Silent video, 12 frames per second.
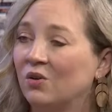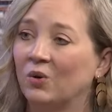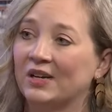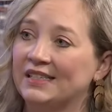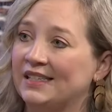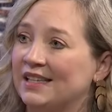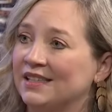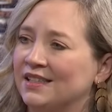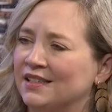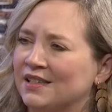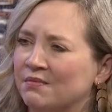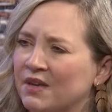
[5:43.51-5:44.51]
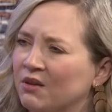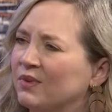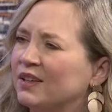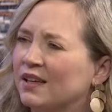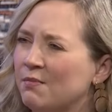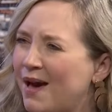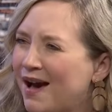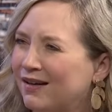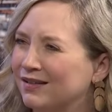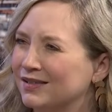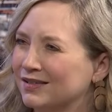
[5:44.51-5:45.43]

or a sense that something really bad is